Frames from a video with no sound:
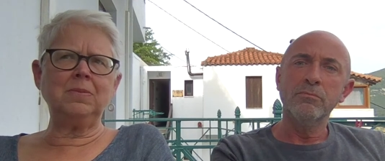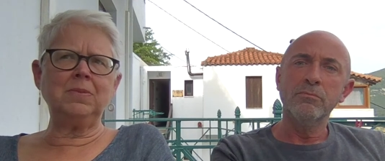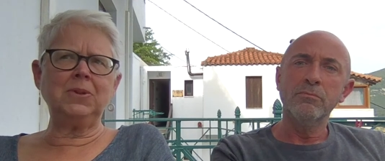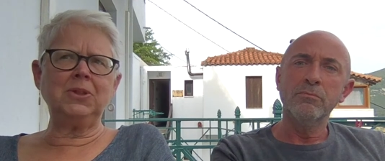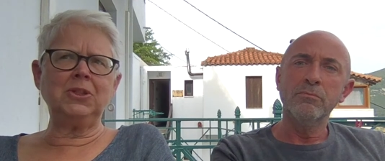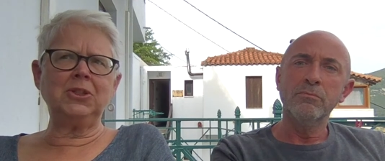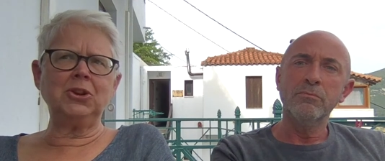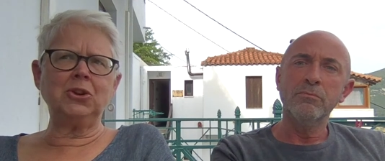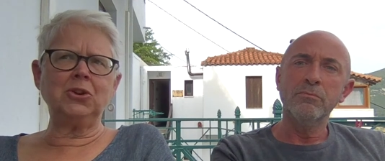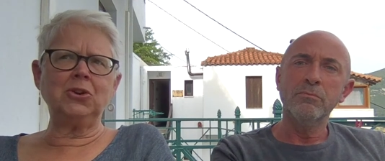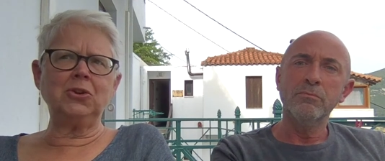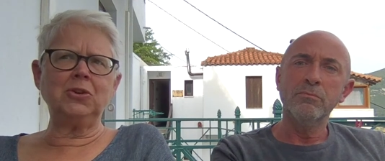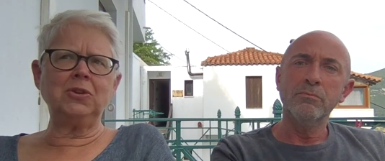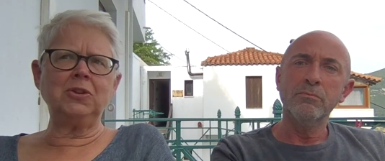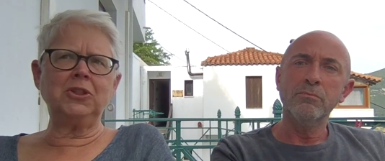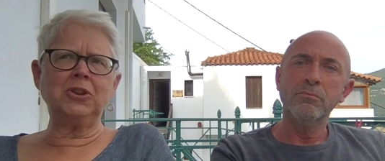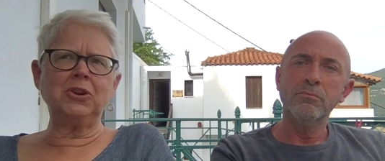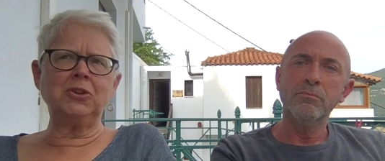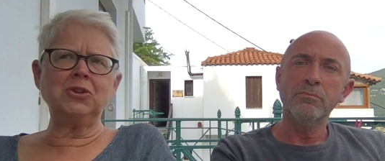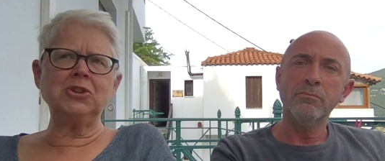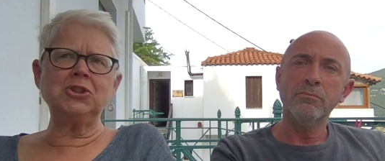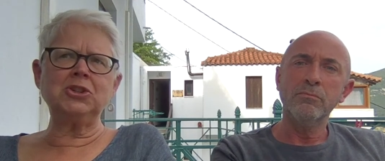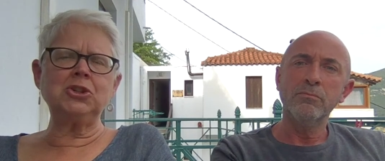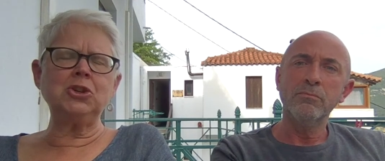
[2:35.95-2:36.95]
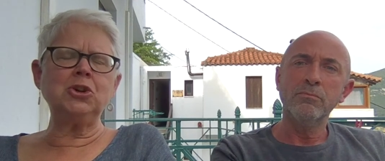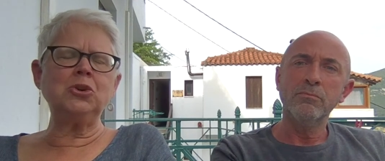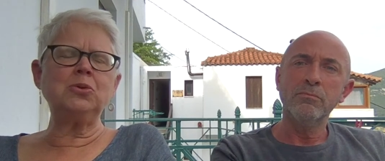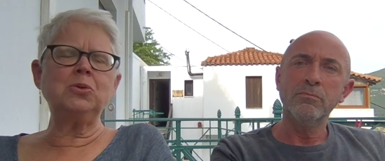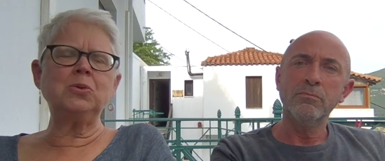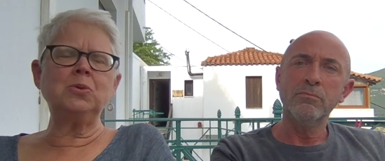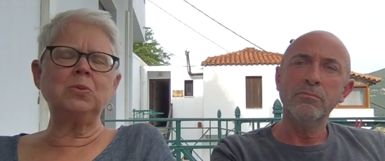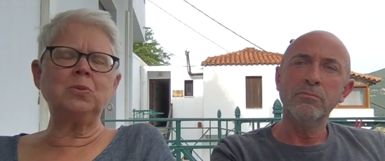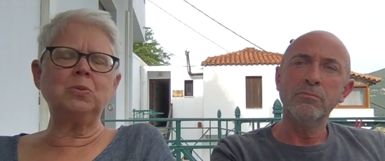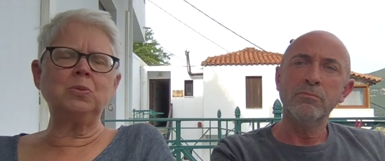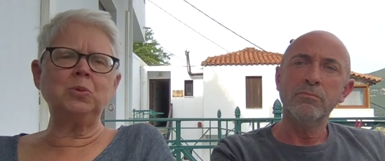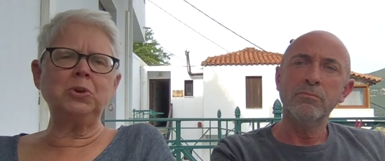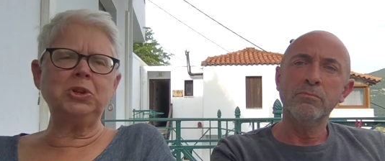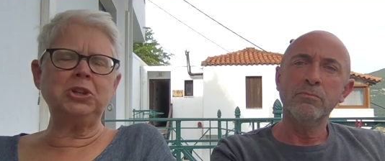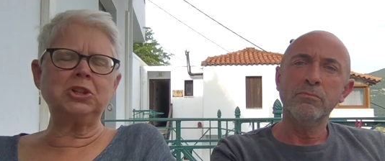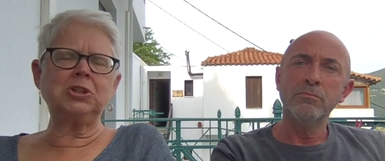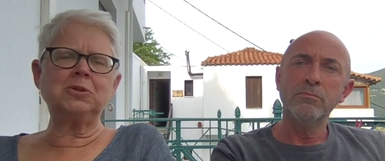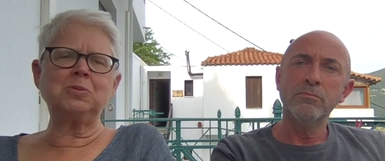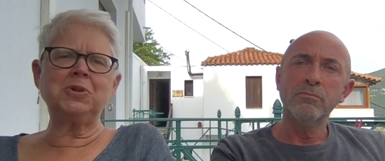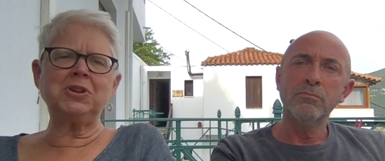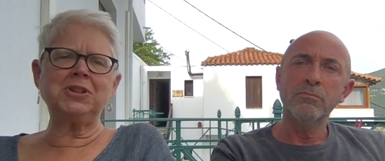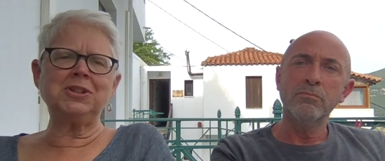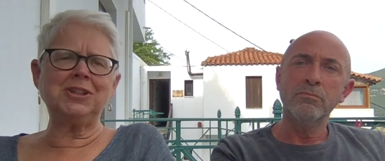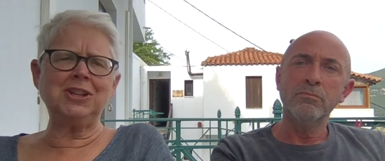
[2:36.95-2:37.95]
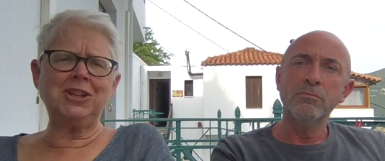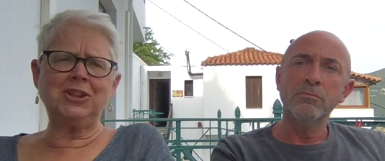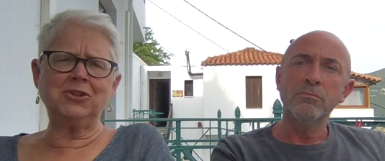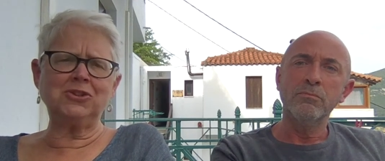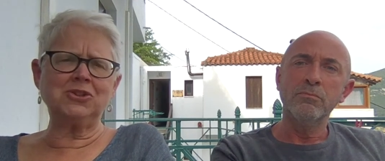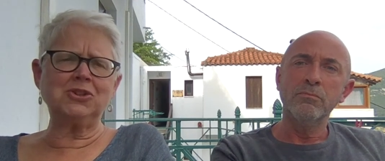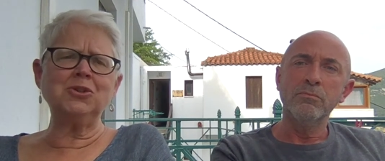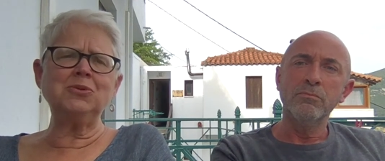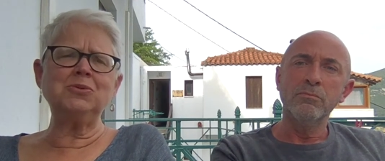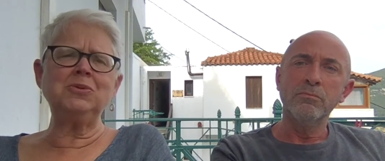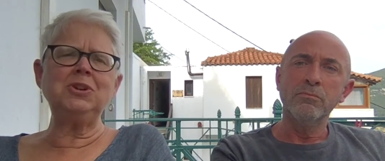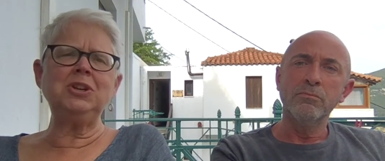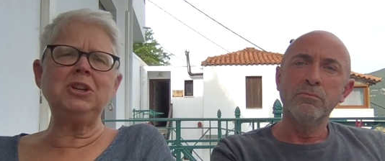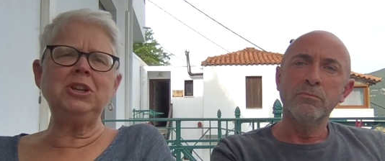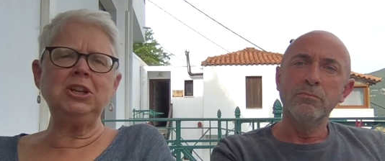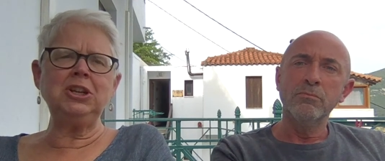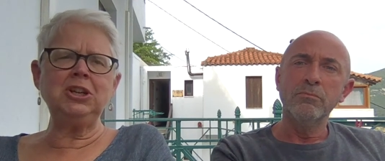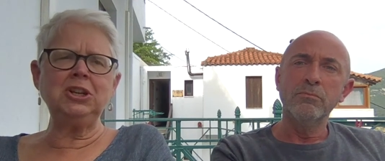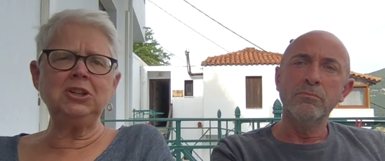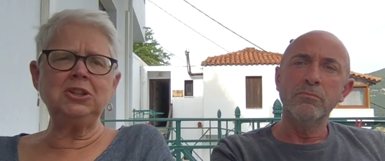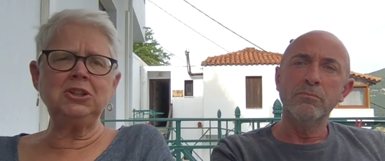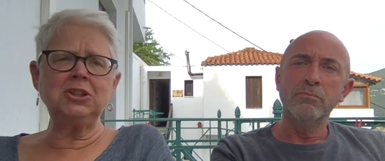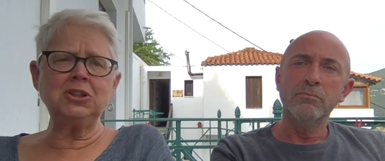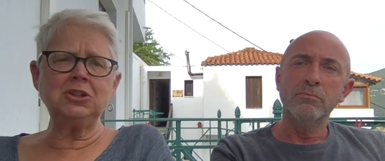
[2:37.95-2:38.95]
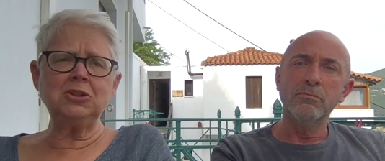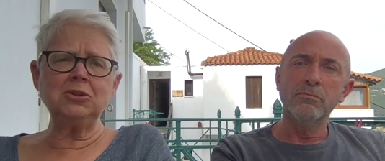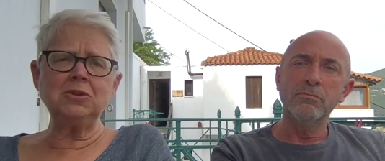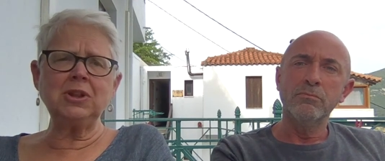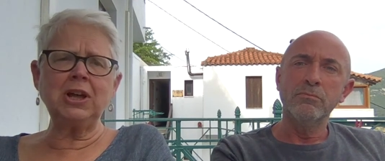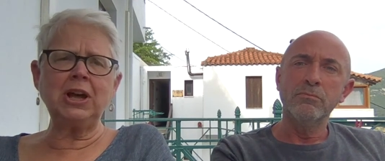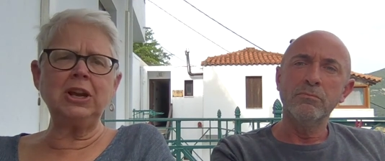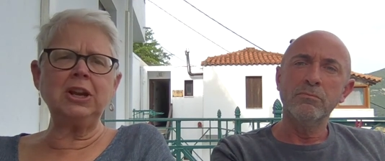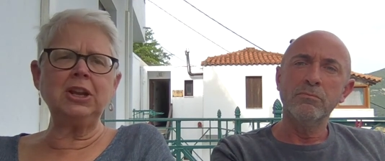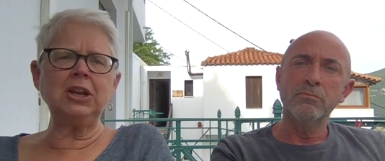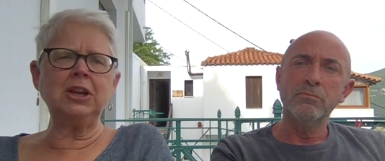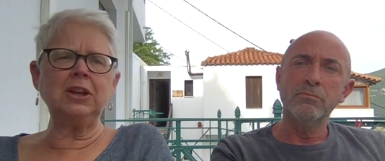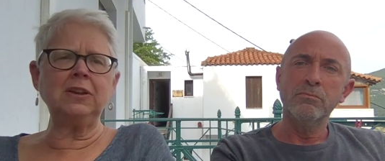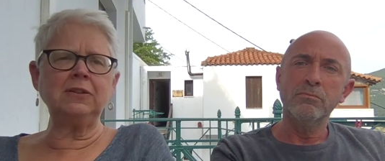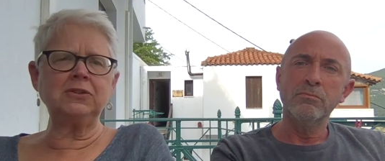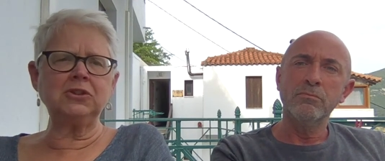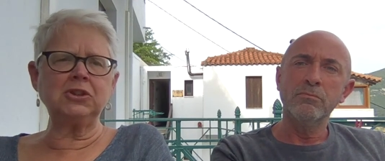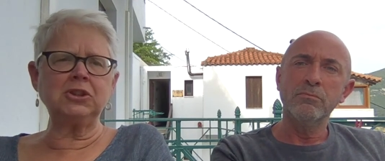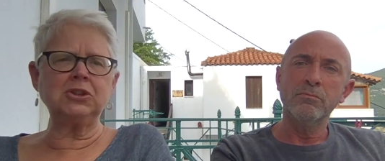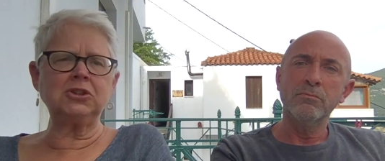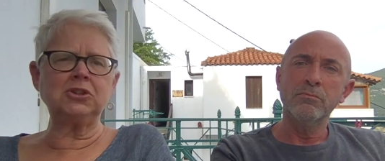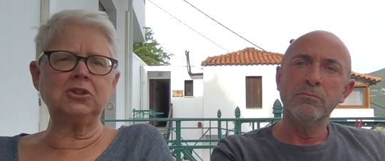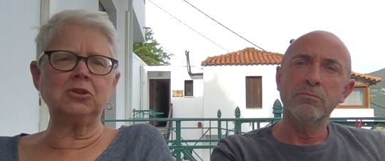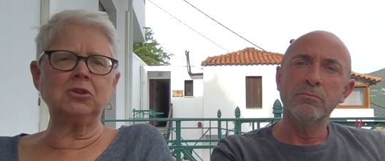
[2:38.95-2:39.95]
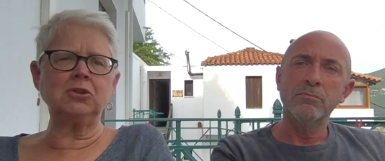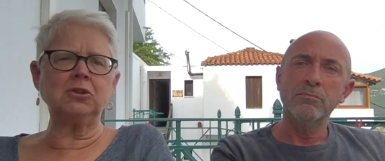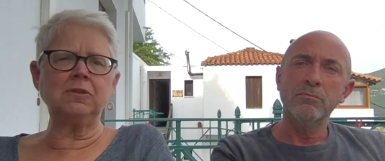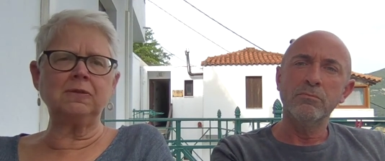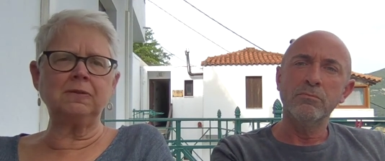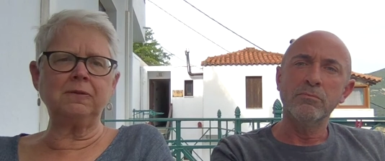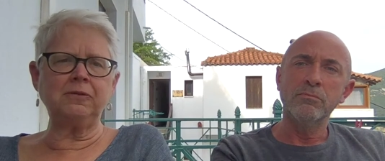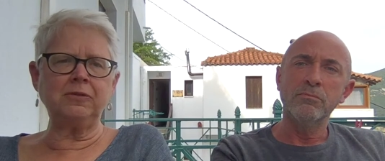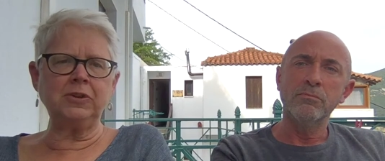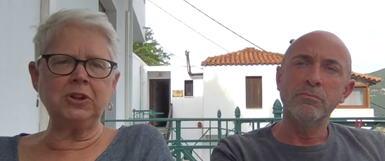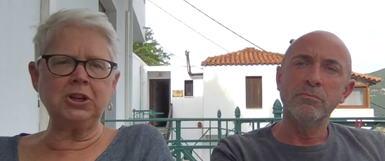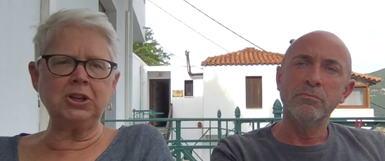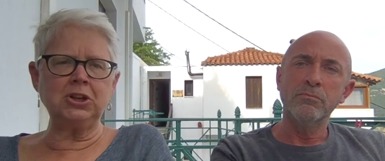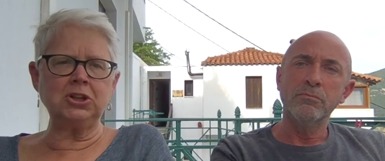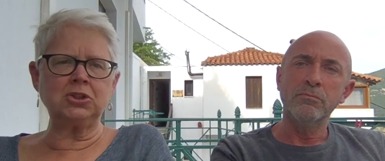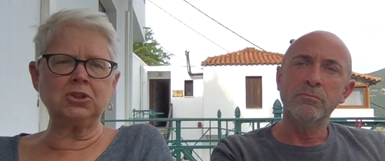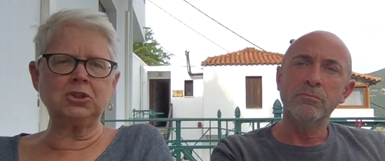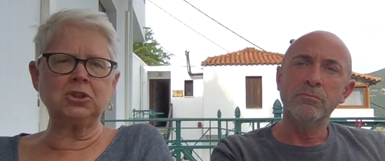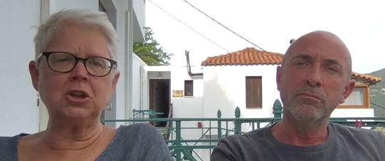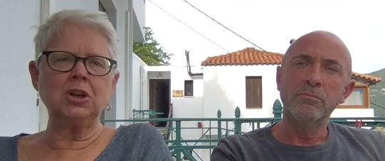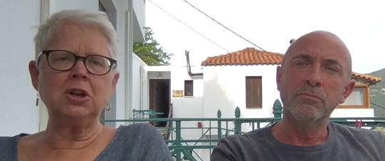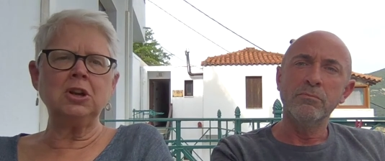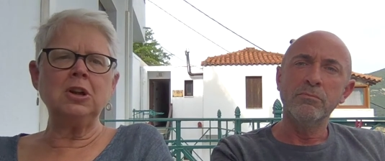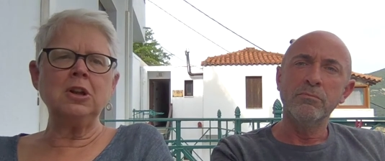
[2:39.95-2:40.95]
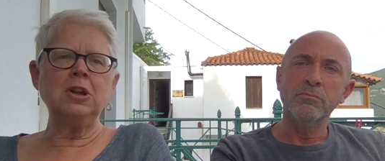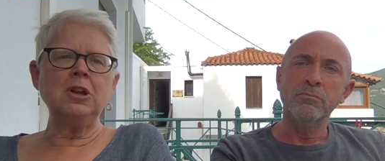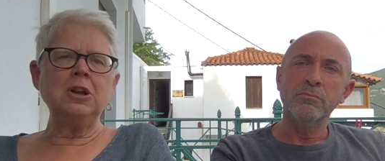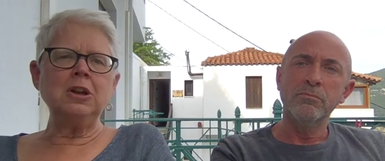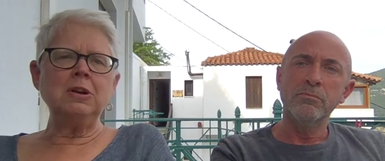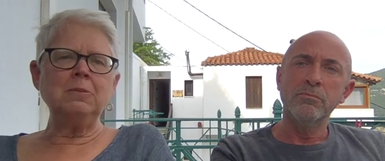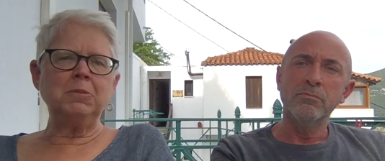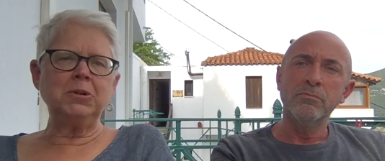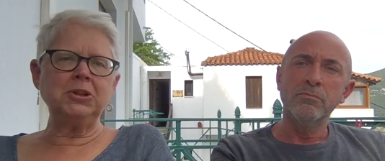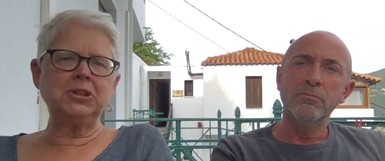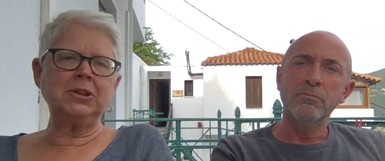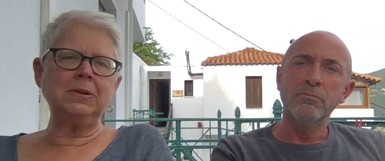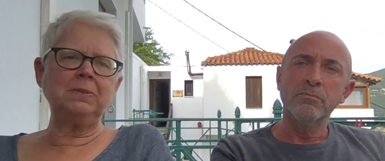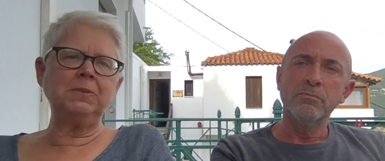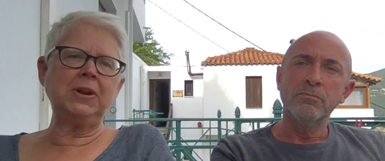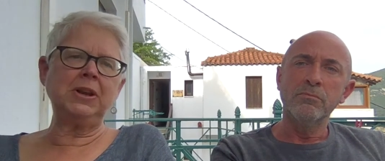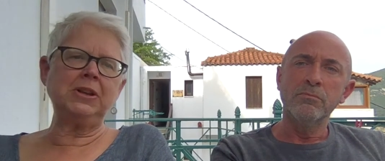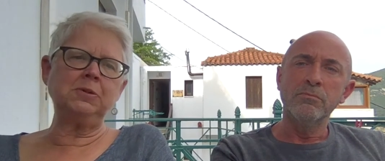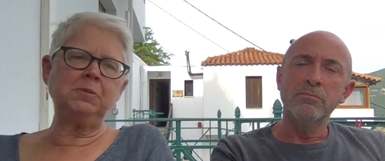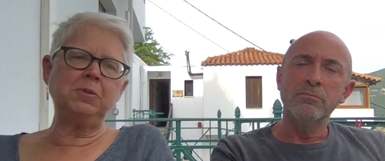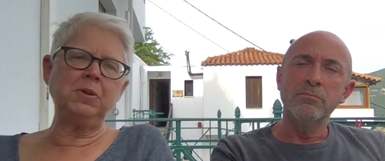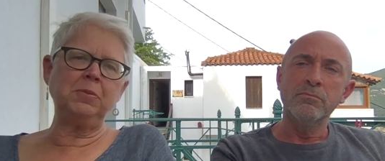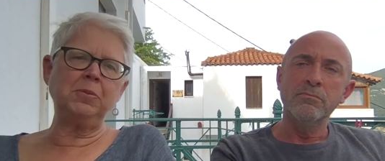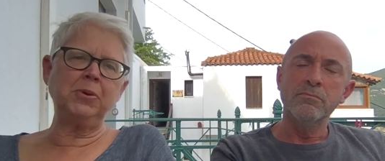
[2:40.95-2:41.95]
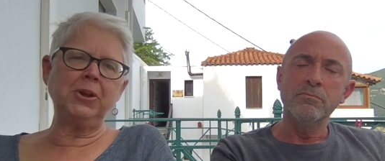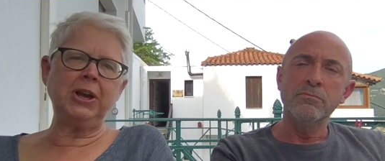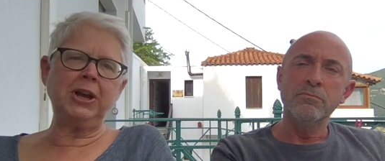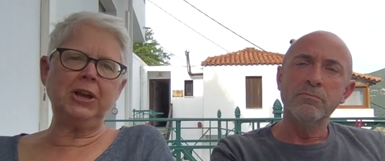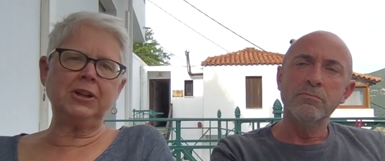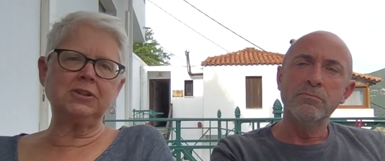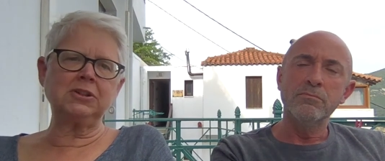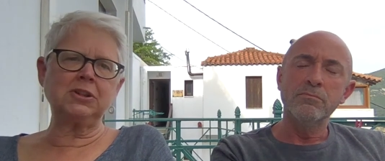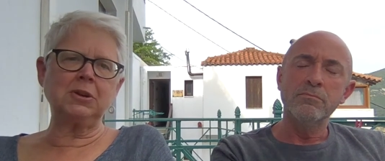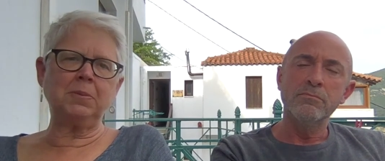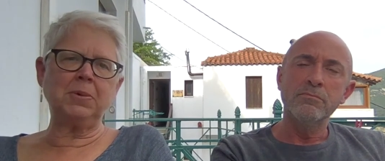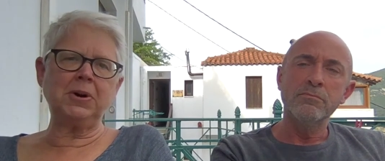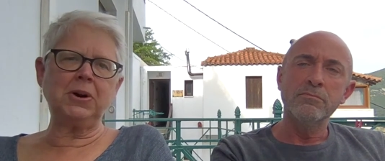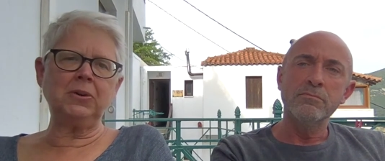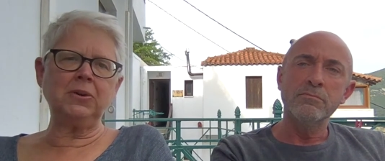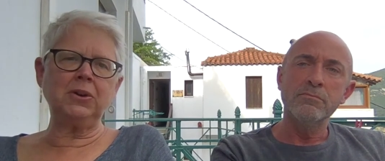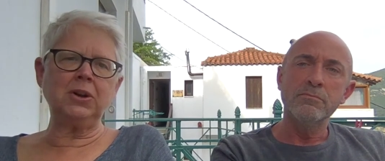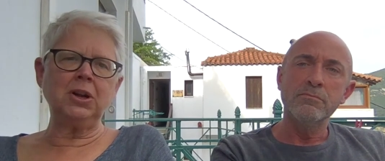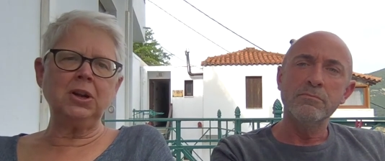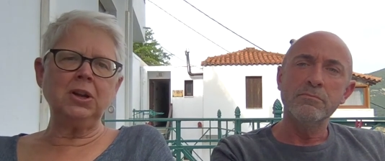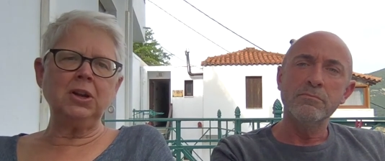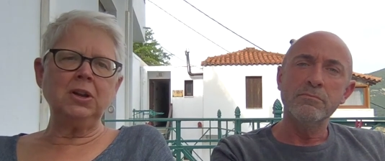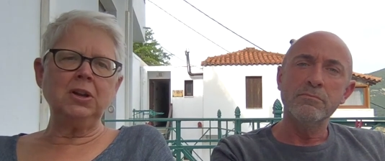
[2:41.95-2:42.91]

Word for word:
Speaker 1: there there is no we just want to say there's no need to do that it gives it a certain finish but sometimes people ask about